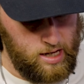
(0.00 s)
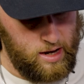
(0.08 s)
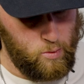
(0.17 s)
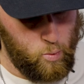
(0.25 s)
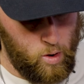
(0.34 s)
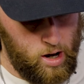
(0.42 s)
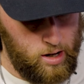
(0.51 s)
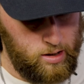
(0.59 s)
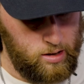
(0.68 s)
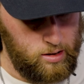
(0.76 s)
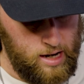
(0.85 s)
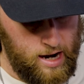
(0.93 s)
a
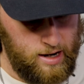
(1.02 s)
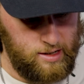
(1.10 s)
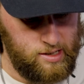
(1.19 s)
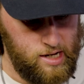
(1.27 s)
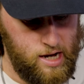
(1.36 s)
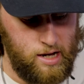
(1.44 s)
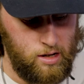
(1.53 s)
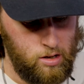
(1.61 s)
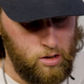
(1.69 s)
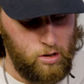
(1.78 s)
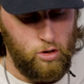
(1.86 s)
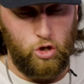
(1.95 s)
1 knotted SI,
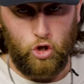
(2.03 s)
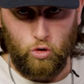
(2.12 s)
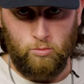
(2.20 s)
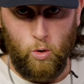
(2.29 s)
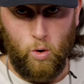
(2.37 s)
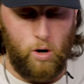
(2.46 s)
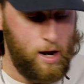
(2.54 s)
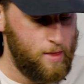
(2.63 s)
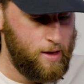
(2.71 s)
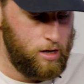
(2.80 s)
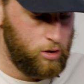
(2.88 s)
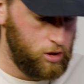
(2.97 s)
2 more,
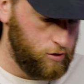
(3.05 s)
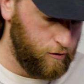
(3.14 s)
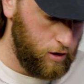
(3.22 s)
and then you just